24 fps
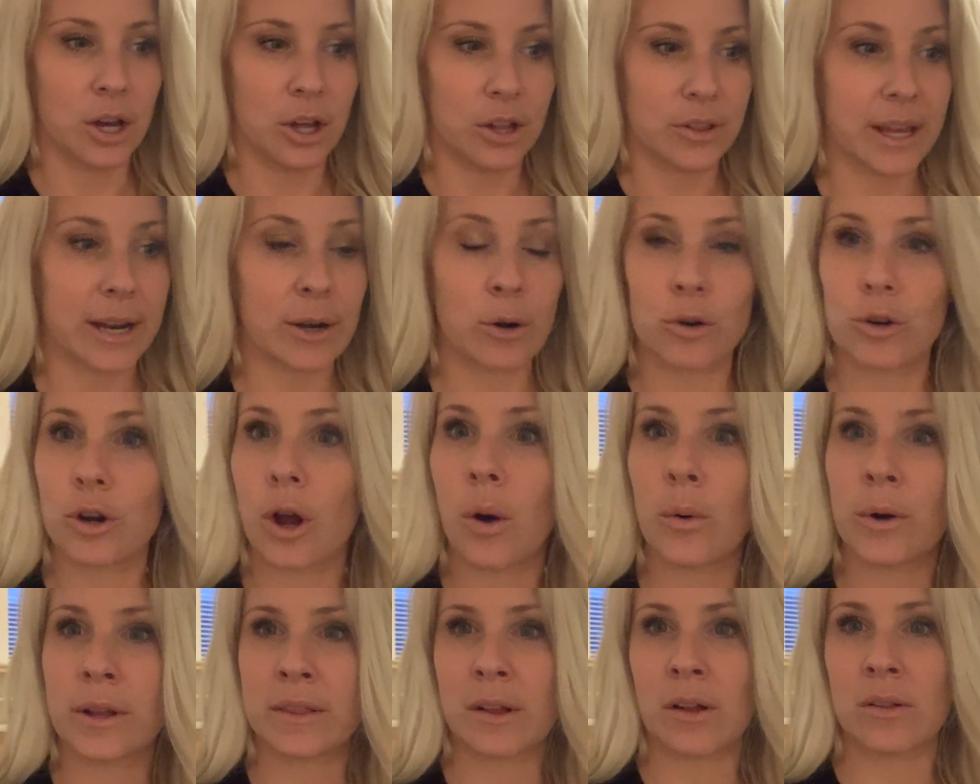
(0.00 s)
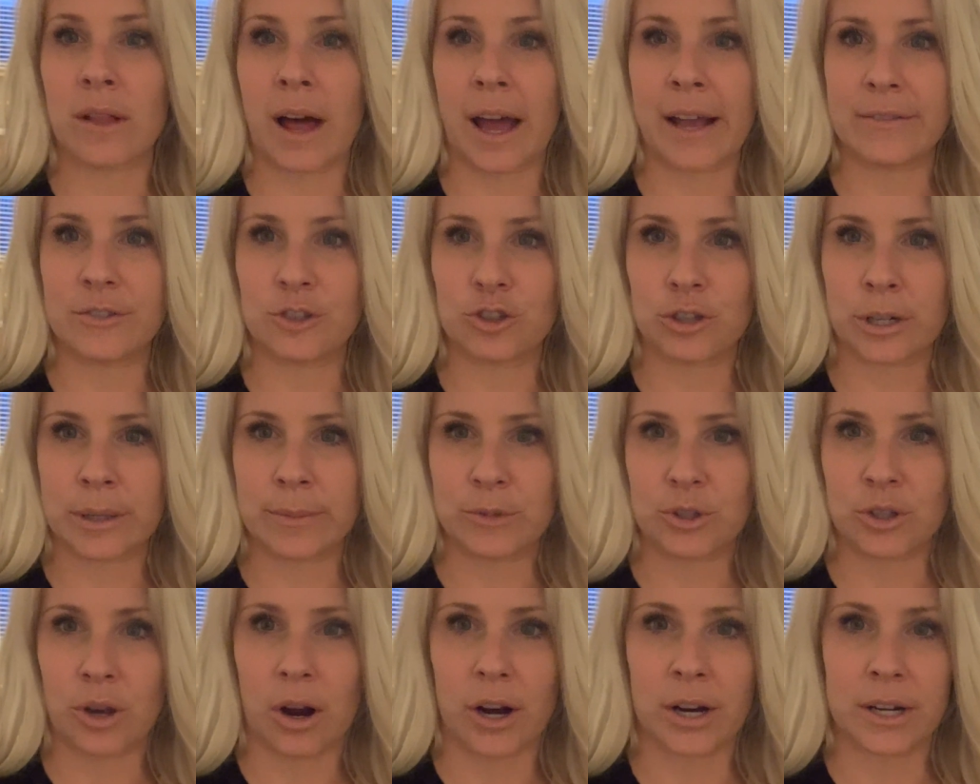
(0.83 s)
they don't know when the live
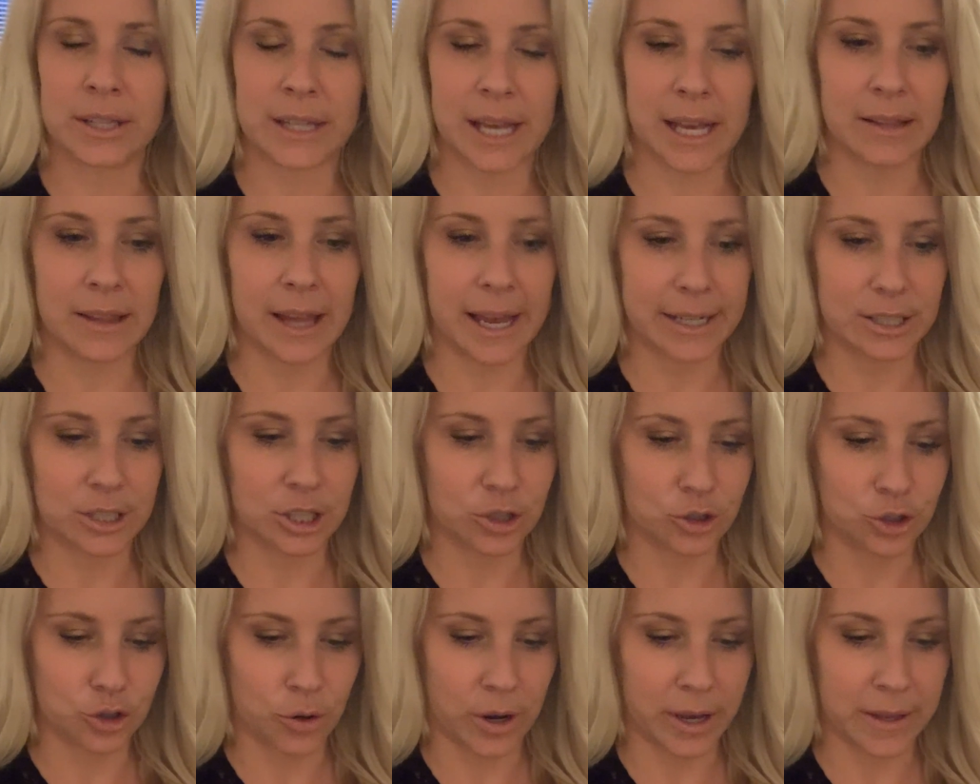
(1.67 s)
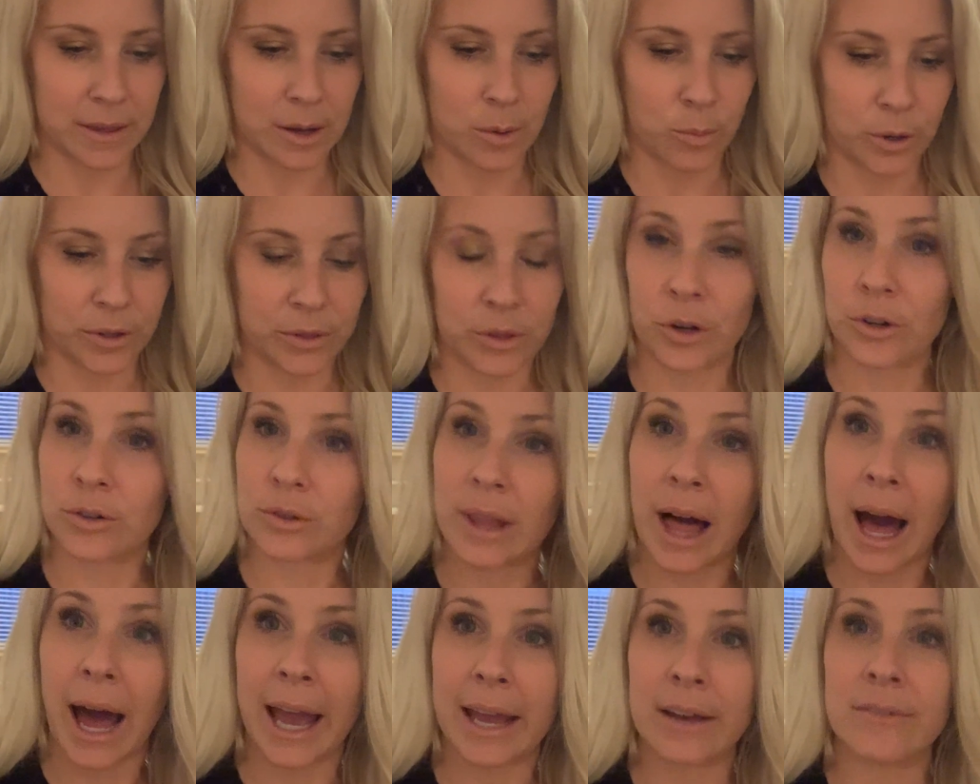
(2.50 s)
streams are and they like to join them when they're
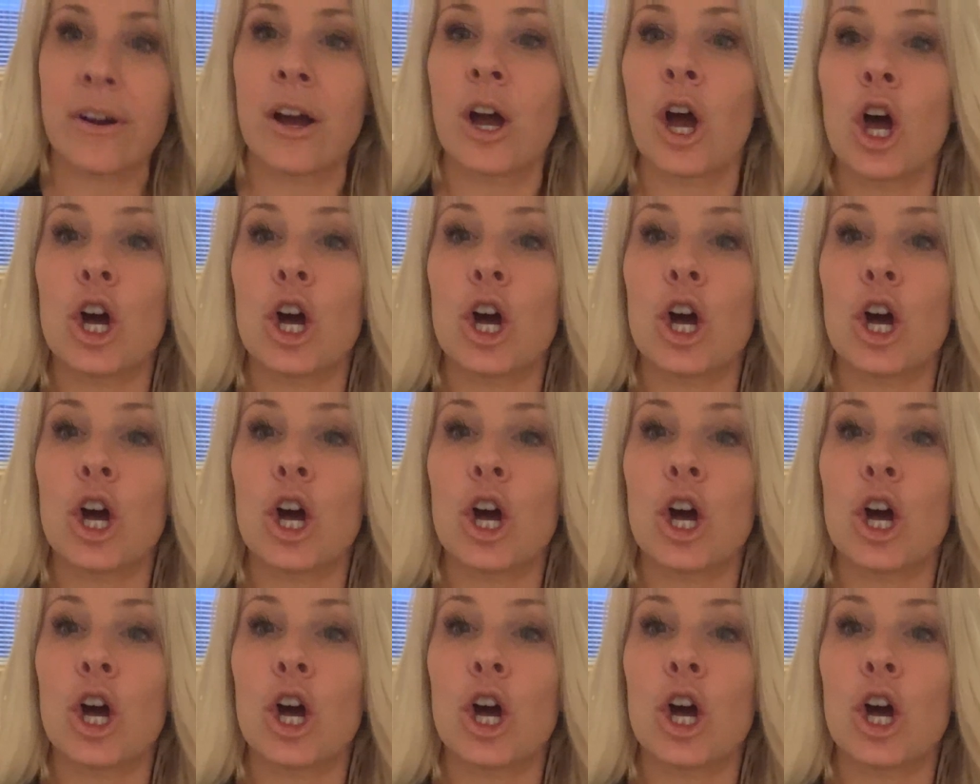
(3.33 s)
live.